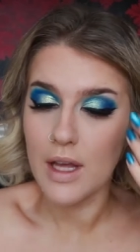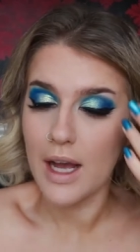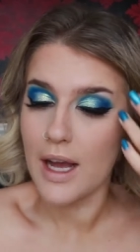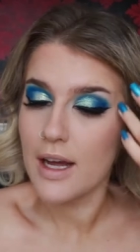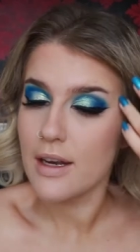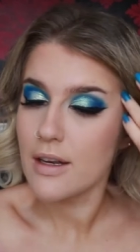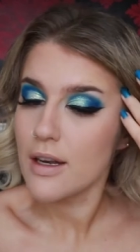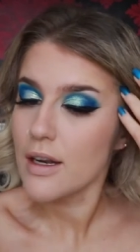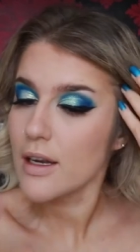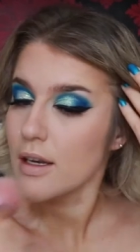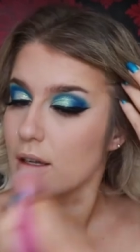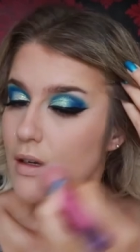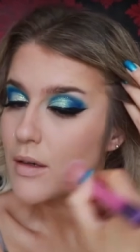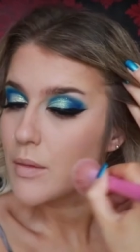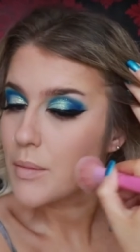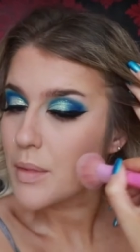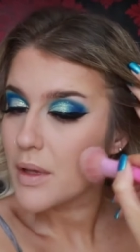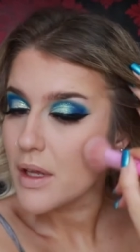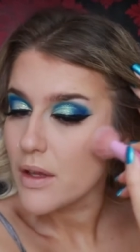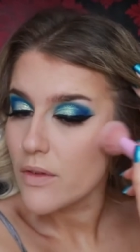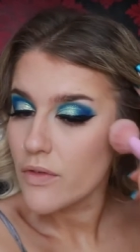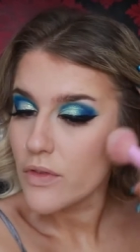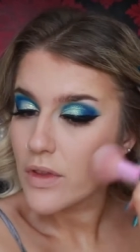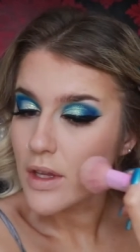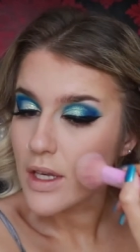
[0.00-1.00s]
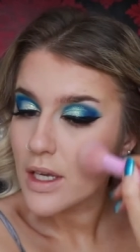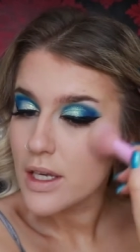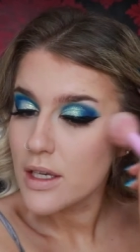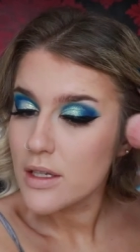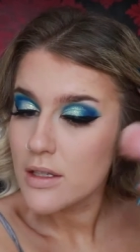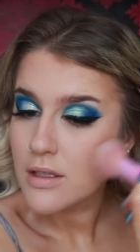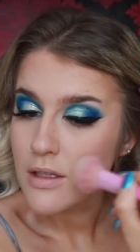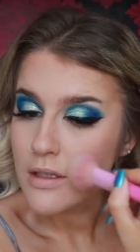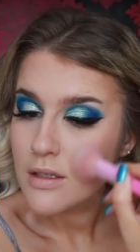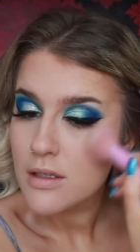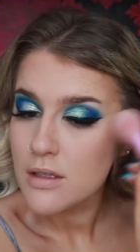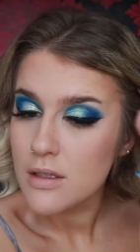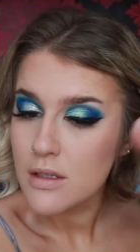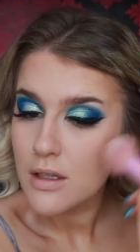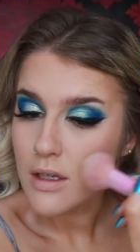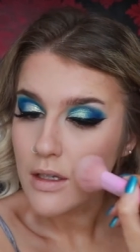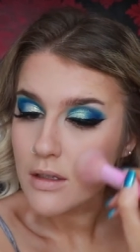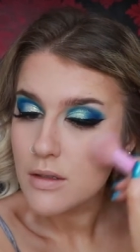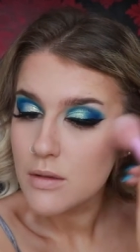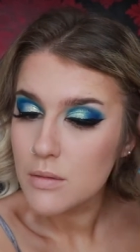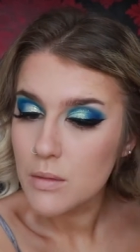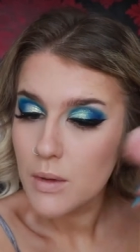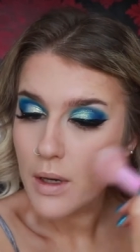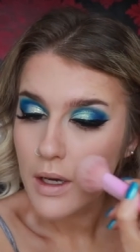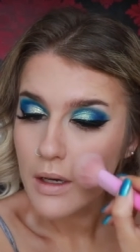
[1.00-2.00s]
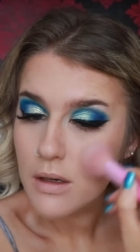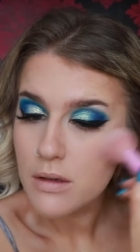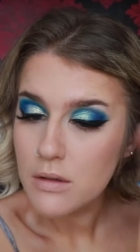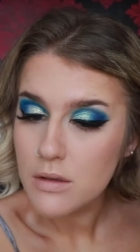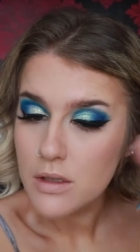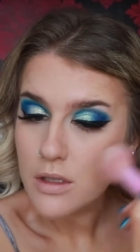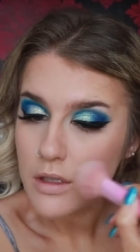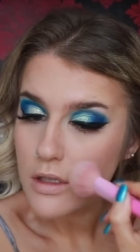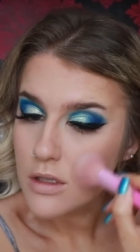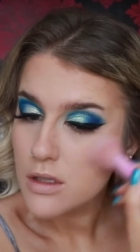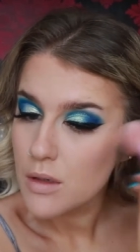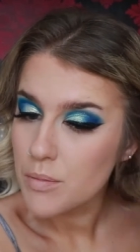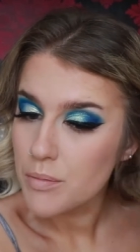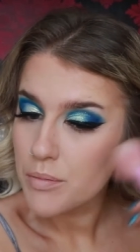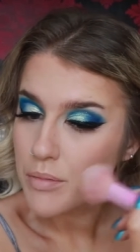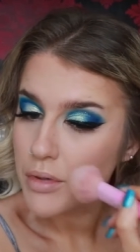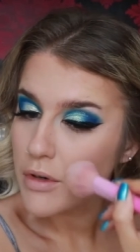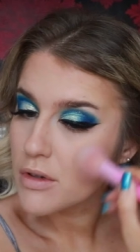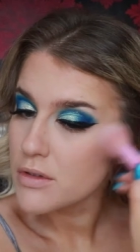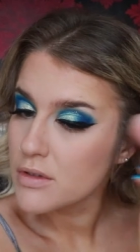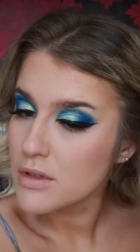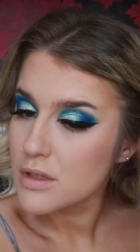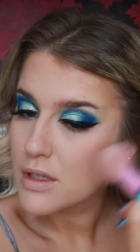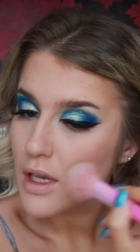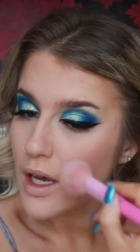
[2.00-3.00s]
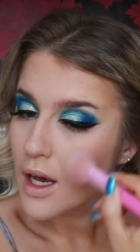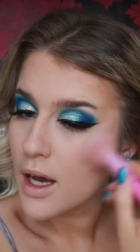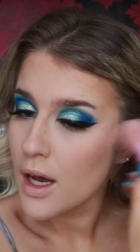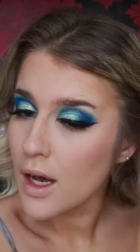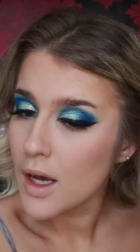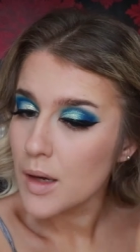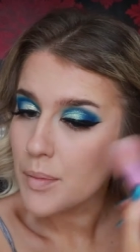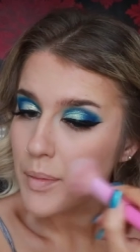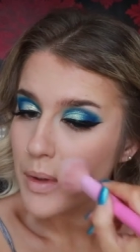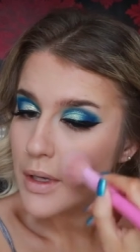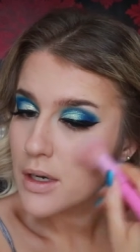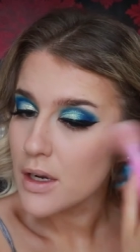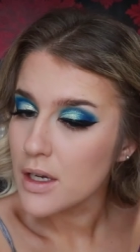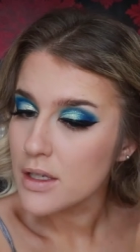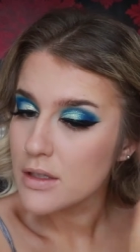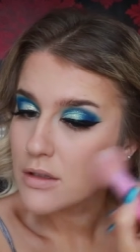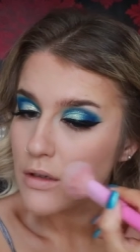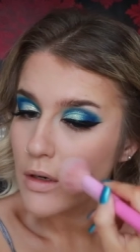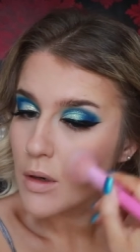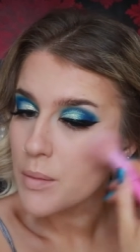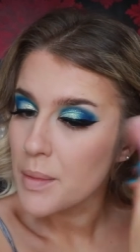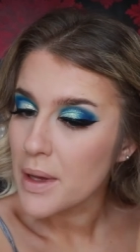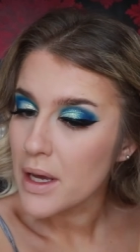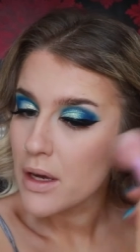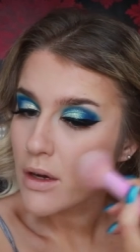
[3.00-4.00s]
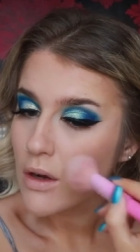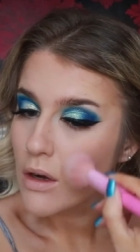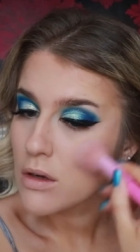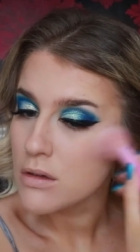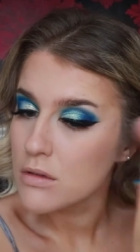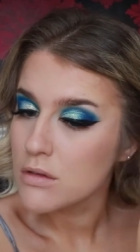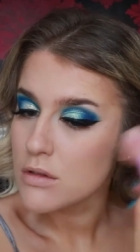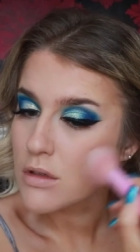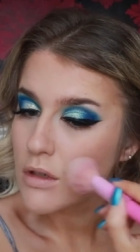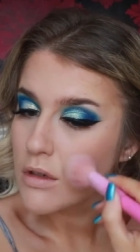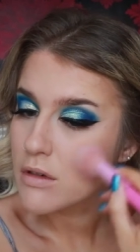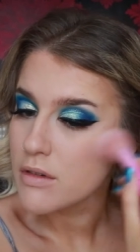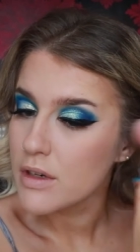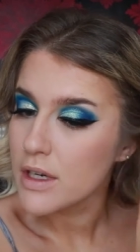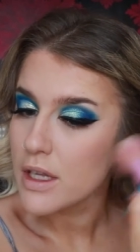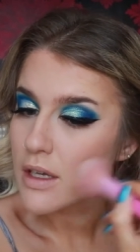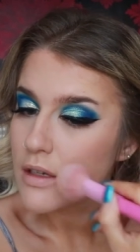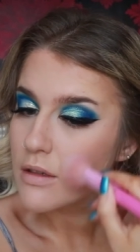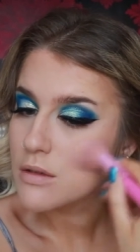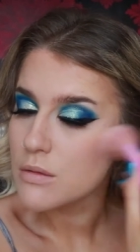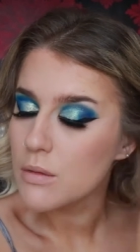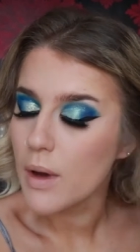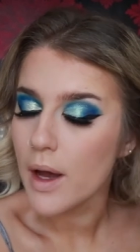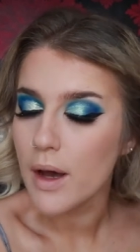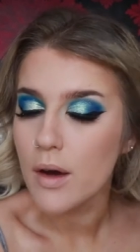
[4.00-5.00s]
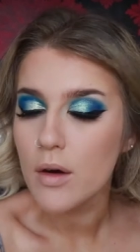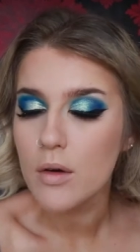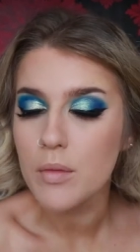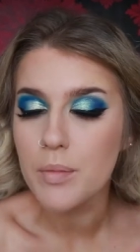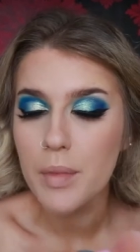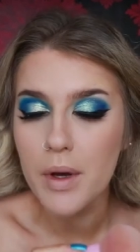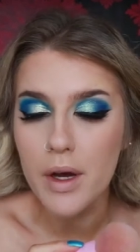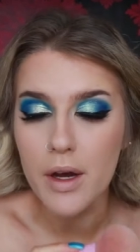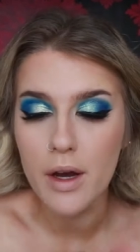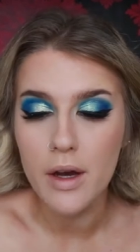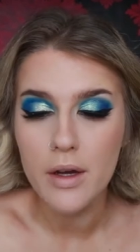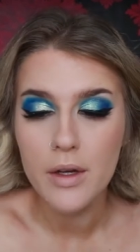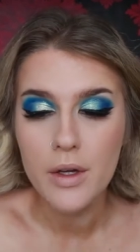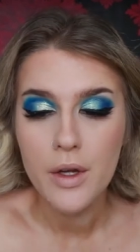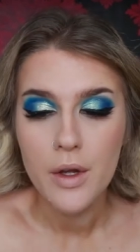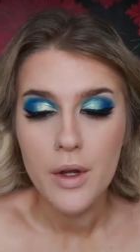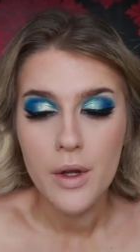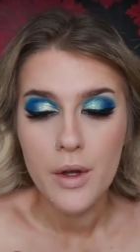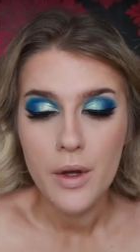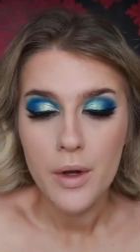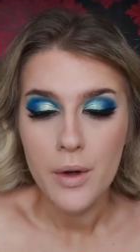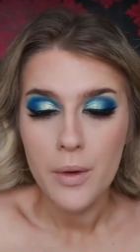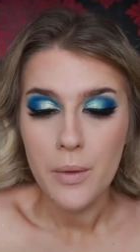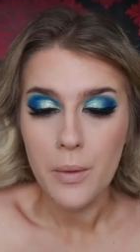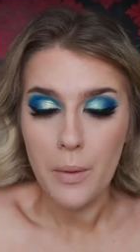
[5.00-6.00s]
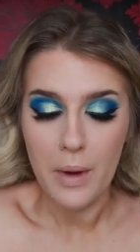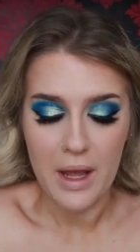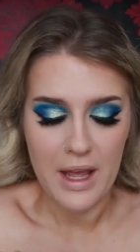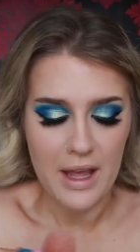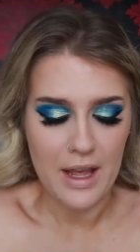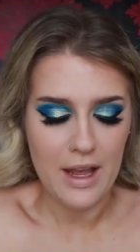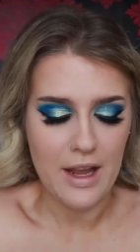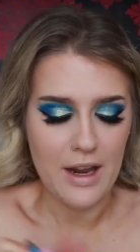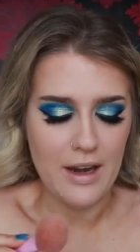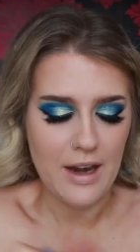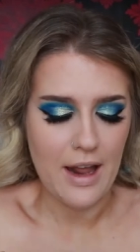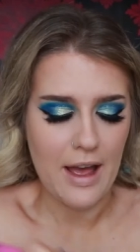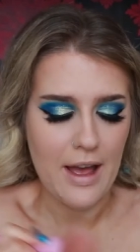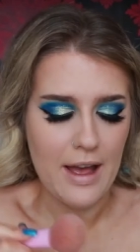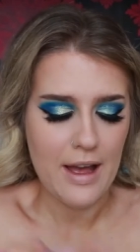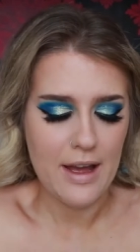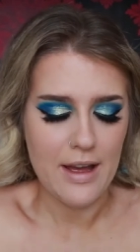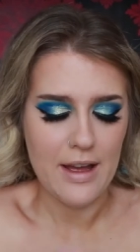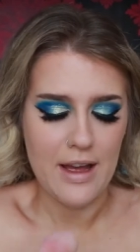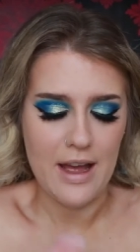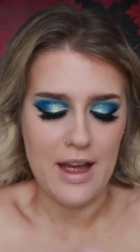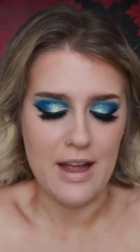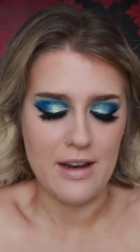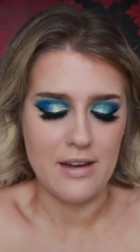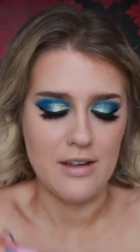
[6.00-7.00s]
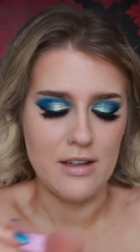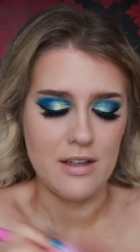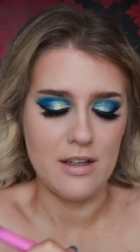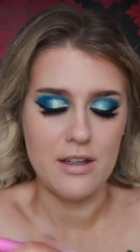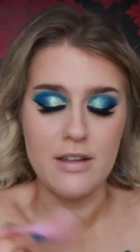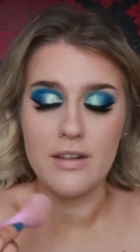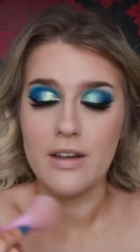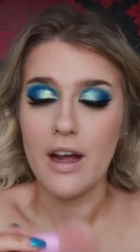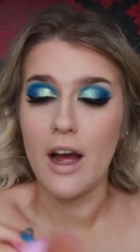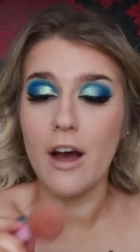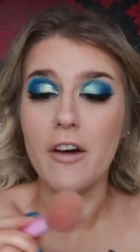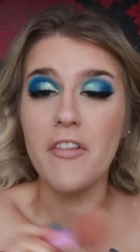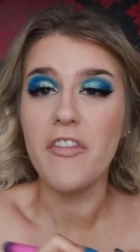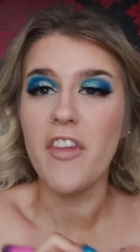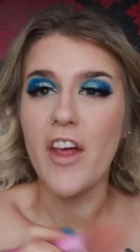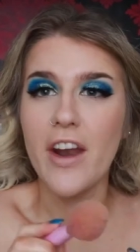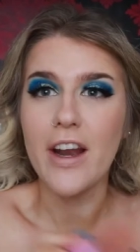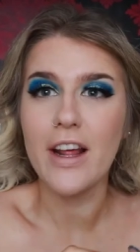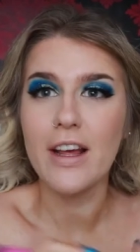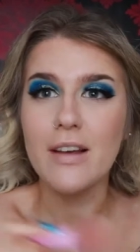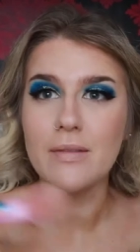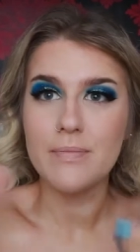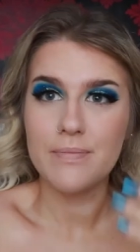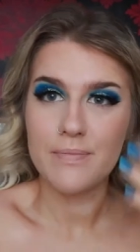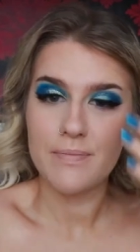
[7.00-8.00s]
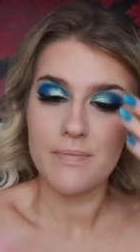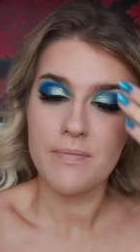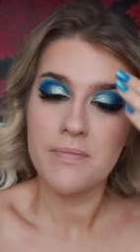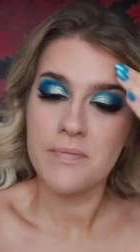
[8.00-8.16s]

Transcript: add a little bit of this as well, just to bronze up. I know it's got a bit of contour in it as well, but we're here now and I've done it.